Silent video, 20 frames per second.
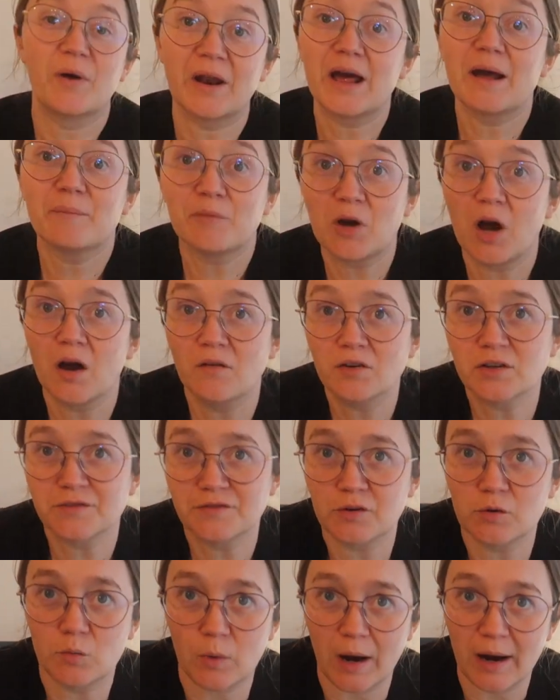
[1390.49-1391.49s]
but I'm
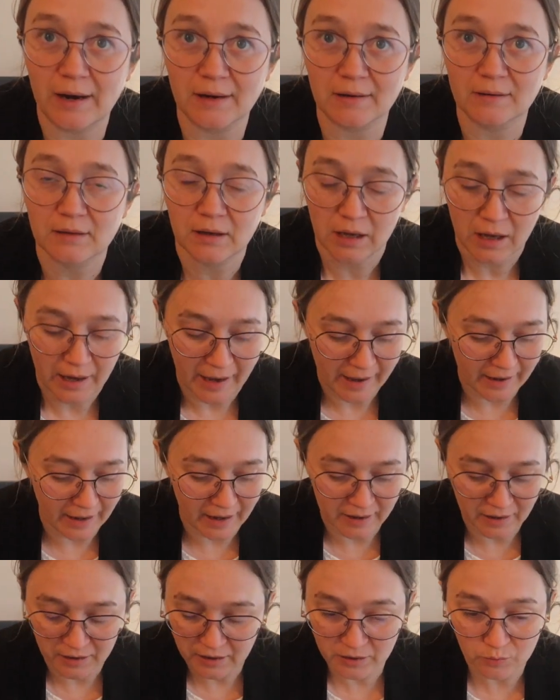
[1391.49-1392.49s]
covered for a while, and
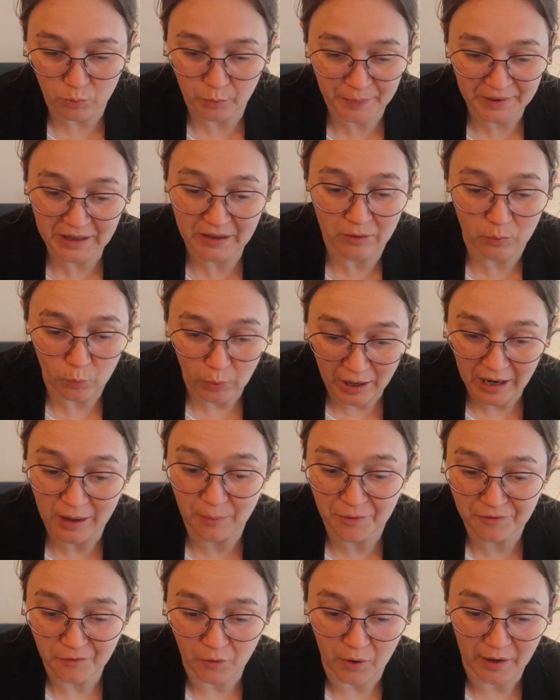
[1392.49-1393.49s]
I it will be a
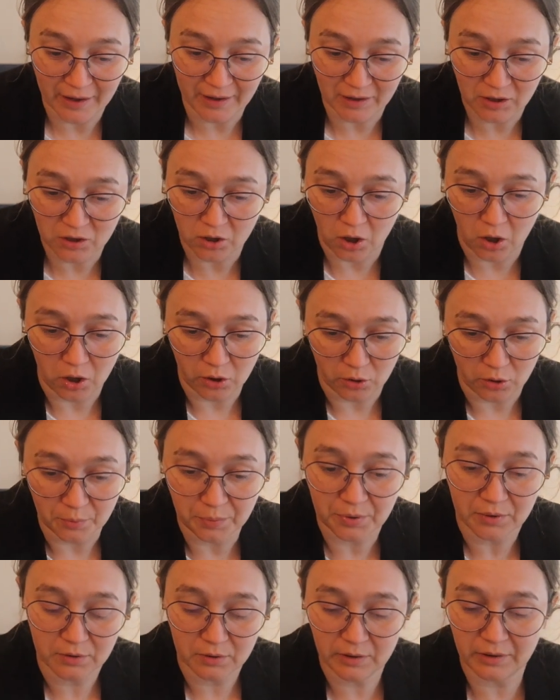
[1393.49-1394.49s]
while before I get caught
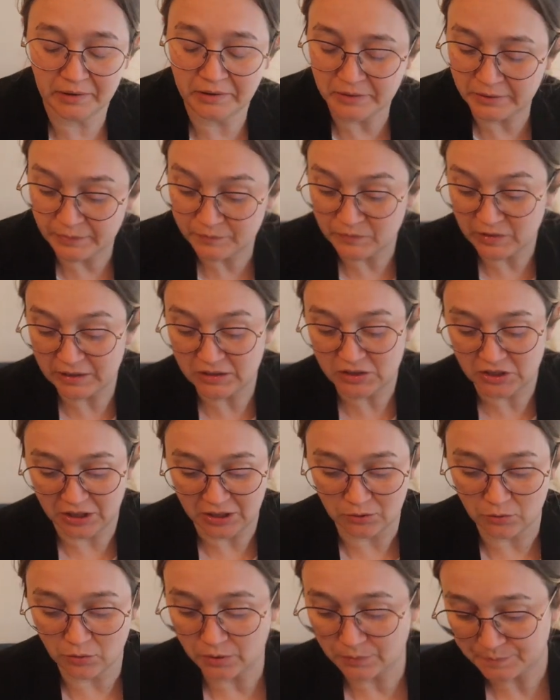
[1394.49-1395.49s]
up in
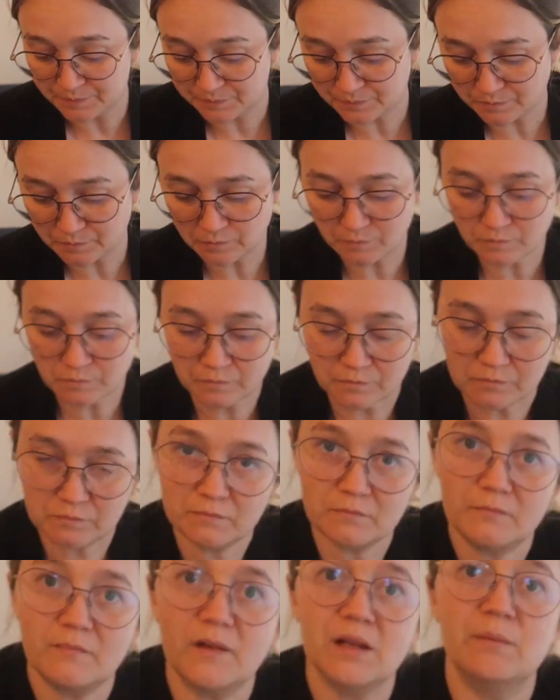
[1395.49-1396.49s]
general,
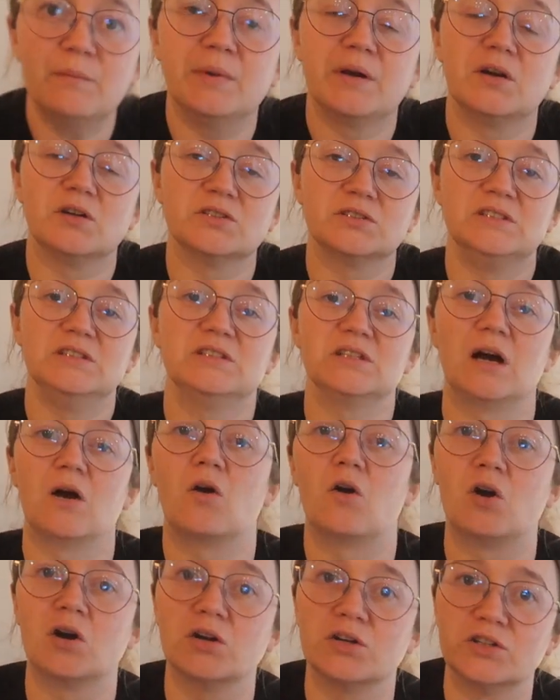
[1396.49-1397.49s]
because these are
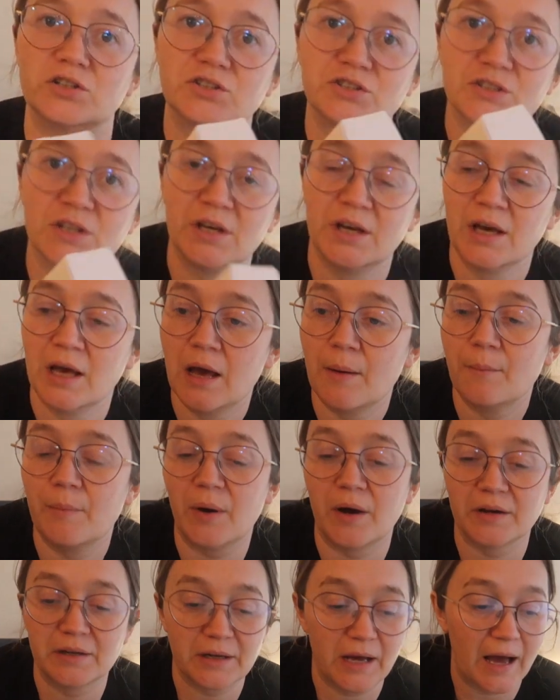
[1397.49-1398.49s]
honkers.
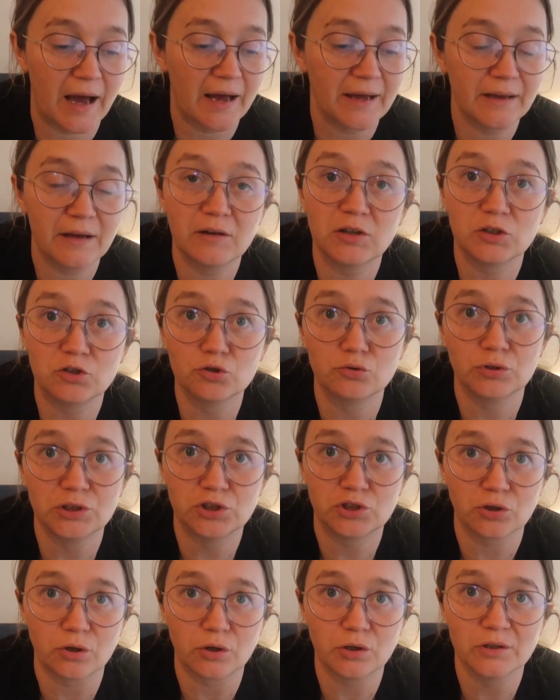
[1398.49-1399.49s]
But I do
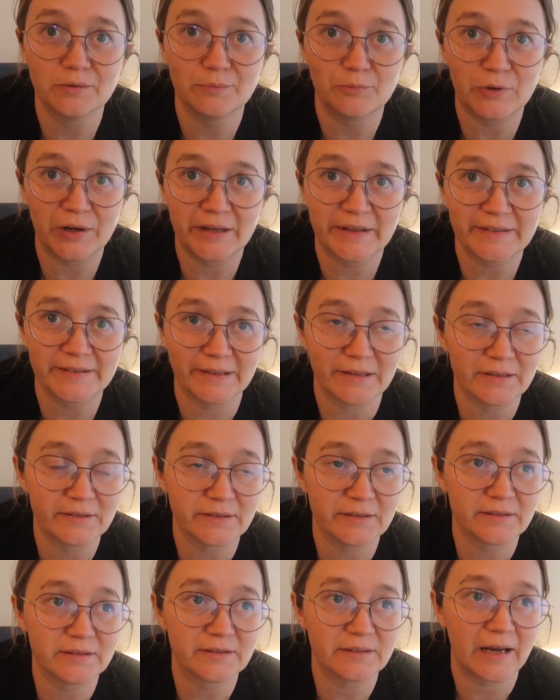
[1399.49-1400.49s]
enjoy Brenda
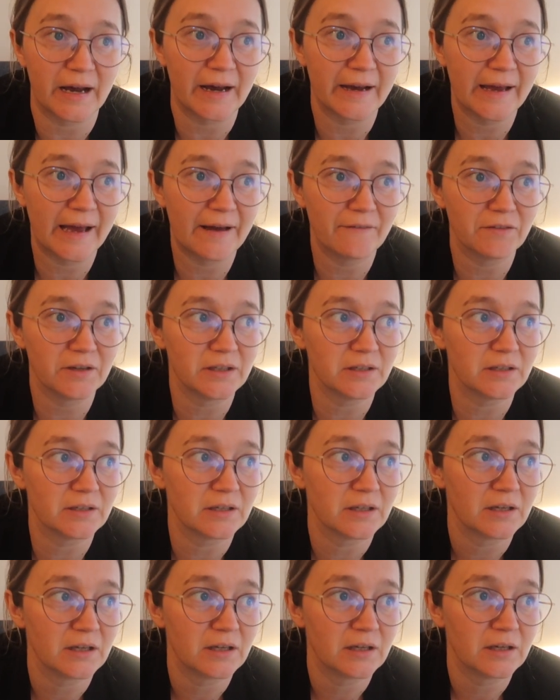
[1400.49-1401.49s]
Sanderson's. I haven't